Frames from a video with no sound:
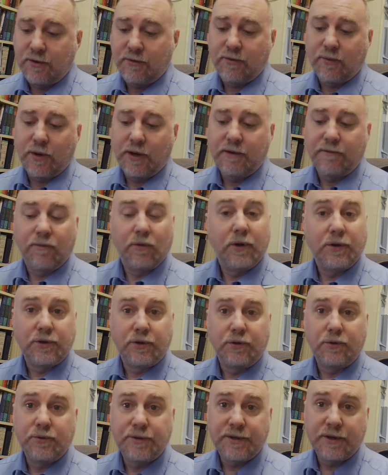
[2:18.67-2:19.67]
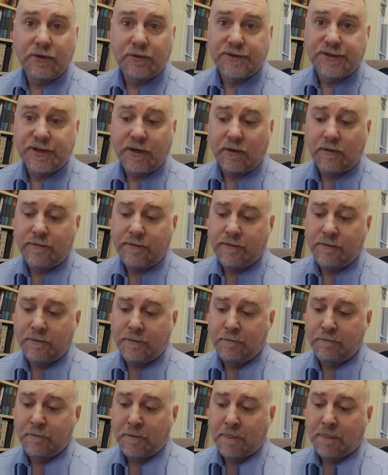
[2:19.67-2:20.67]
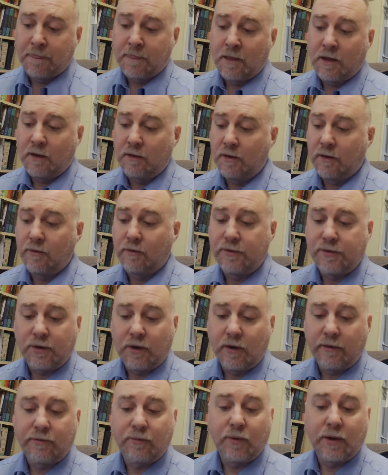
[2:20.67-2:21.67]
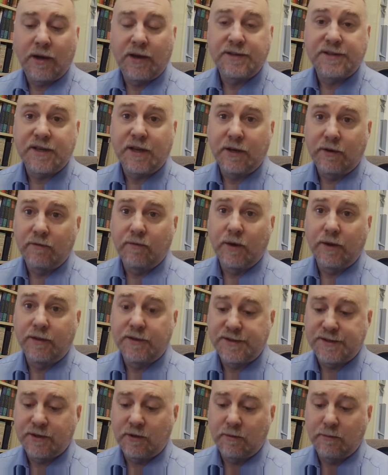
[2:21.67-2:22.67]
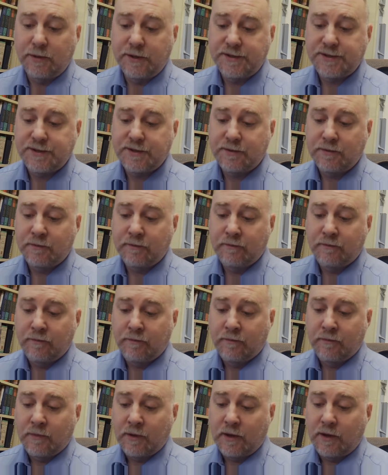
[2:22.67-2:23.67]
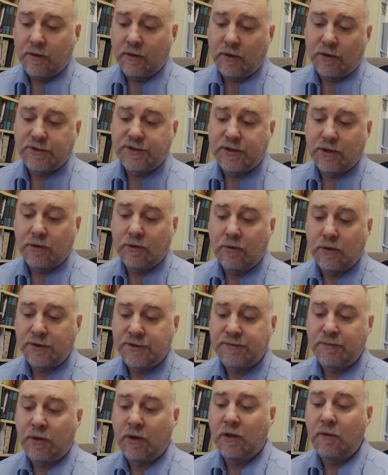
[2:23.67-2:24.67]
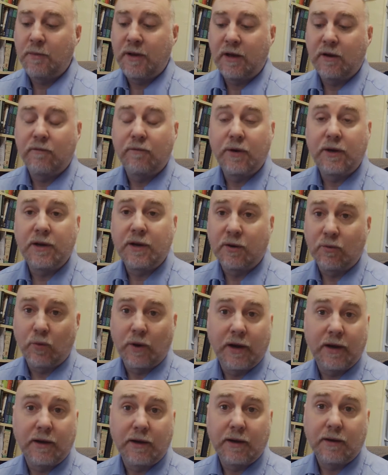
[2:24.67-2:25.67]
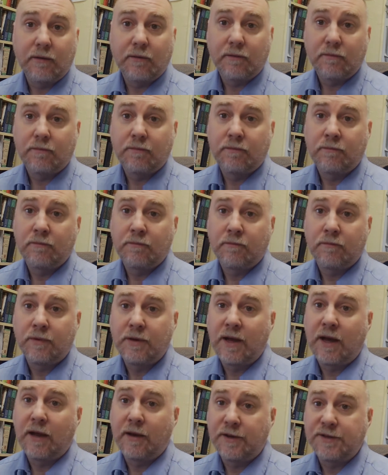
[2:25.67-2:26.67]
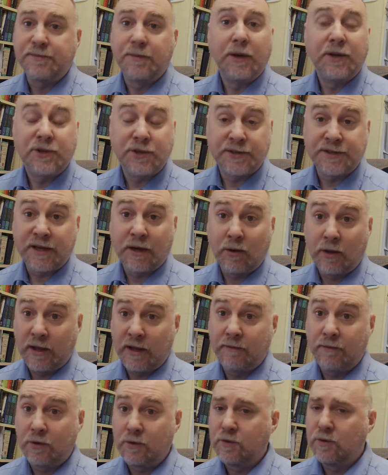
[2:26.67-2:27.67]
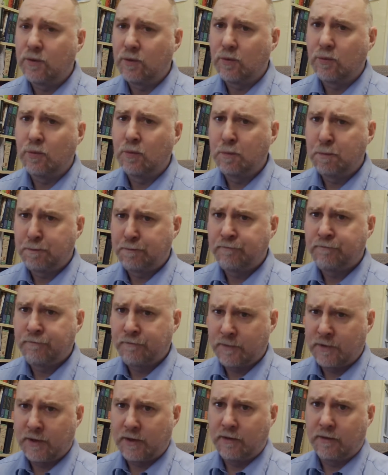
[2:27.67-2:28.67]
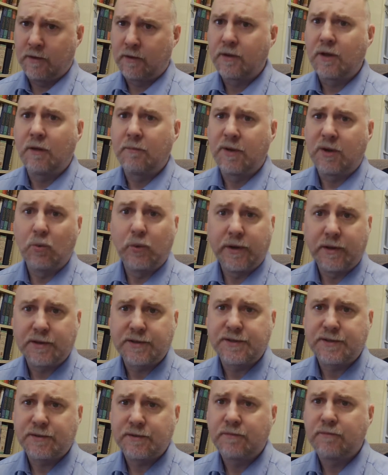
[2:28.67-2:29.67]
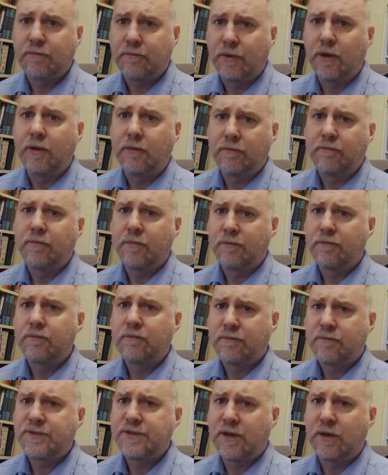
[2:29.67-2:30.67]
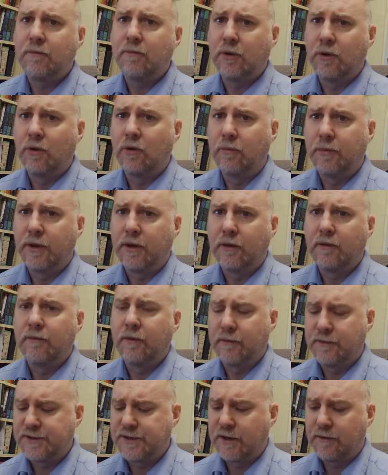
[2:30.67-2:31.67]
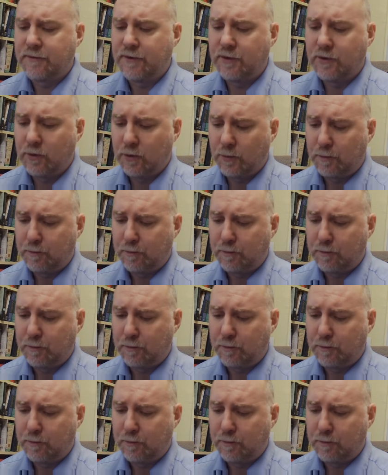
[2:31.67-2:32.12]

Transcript: thread for introducing yourself, another to authorize that you've read the syllabus, and also a small amount of reading and writing, not as much as I will have you do in the coming weeks, but some little bit of stuff to do.